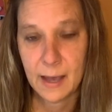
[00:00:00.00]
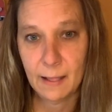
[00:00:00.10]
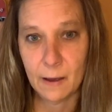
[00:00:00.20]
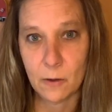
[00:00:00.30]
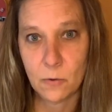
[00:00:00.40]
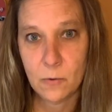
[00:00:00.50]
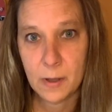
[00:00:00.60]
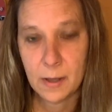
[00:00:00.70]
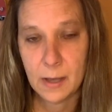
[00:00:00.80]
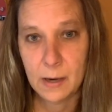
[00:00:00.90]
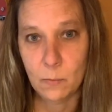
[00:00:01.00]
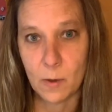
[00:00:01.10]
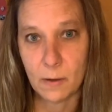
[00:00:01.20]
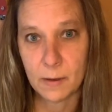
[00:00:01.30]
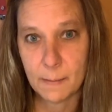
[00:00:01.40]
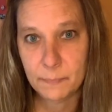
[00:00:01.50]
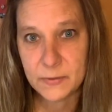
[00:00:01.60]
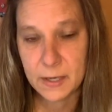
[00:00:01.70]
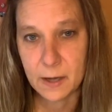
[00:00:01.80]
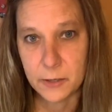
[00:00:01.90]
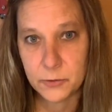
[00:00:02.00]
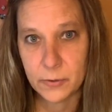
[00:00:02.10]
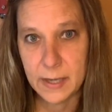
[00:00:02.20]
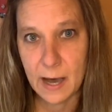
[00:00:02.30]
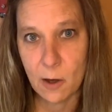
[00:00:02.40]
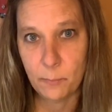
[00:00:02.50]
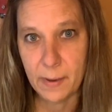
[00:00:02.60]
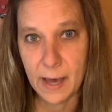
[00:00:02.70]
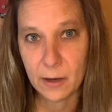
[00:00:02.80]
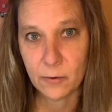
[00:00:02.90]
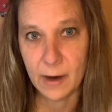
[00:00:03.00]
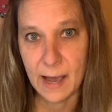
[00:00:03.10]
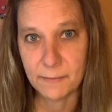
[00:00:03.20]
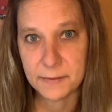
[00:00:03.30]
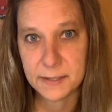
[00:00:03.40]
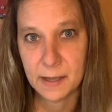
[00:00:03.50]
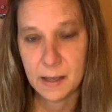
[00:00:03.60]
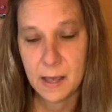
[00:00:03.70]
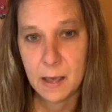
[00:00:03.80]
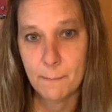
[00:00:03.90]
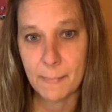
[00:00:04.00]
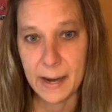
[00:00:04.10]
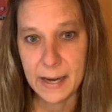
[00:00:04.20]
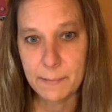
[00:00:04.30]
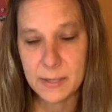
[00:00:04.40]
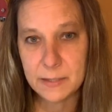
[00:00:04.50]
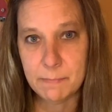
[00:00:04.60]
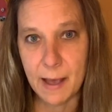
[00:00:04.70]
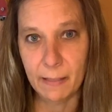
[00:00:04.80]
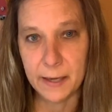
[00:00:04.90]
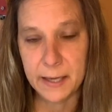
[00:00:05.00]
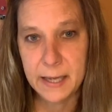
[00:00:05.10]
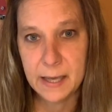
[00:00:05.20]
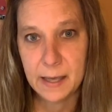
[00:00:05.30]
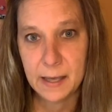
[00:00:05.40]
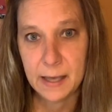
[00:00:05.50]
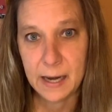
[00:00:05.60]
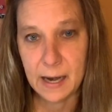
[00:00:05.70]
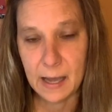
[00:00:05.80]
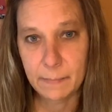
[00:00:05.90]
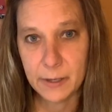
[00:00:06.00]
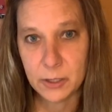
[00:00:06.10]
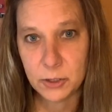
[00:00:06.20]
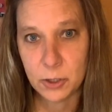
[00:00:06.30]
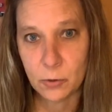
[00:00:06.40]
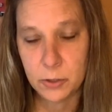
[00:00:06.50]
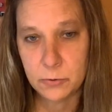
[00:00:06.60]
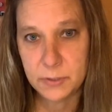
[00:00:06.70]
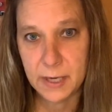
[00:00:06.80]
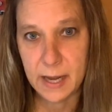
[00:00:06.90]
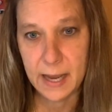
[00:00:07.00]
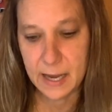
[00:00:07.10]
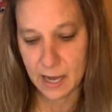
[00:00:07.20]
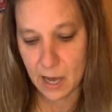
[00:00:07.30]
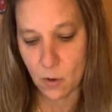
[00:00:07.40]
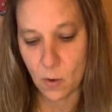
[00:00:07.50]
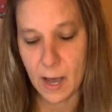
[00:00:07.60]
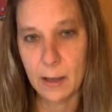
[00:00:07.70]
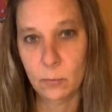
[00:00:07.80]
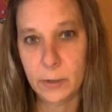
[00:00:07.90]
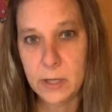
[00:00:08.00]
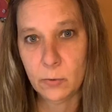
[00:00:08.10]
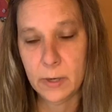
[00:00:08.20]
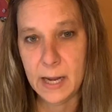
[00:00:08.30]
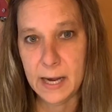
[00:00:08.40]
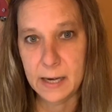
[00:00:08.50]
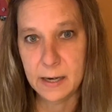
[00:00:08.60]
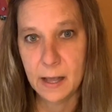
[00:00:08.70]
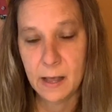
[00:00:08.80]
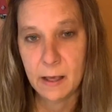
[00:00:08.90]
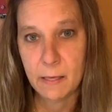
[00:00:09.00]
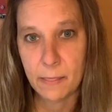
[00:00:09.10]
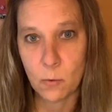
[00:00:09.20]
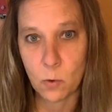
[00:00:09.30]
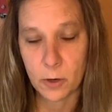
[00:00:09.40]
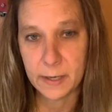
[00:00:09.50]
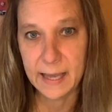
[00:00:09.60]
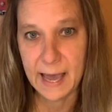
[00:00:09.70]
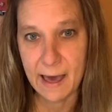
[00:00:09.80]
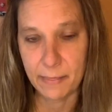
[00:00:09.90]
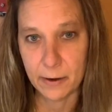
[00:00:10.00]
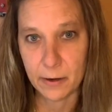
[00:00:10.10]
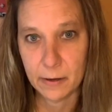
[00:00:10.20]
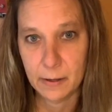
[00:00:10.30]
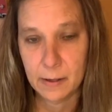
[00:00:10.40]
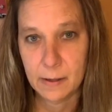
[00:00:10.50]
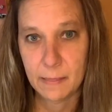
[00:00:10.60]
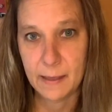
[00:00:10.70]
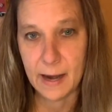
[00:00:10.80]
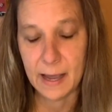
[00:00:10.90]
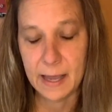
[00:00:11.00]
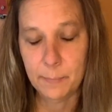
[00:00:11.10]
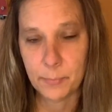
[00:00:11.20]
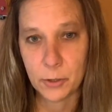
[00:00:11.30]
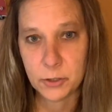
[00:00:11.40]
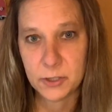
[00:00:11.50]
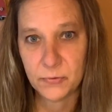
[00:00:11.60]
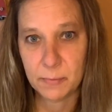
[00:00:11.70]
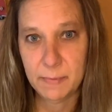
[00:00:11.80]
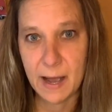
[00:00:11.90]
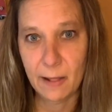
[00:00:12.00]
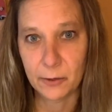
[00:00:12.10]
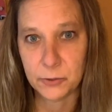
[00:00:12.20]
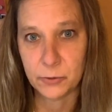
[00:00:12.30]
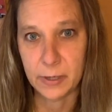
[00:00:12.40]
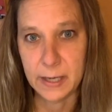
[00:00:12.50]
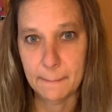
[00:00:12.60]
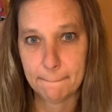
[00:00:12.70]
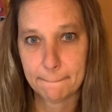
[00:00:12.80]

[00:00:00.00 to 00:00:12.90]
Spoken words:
Hello and welcome to Country Outback Crafts. My name is Melanie and I'm going to show you today how I recreated the word gather that I had purchased from Dollar Tree.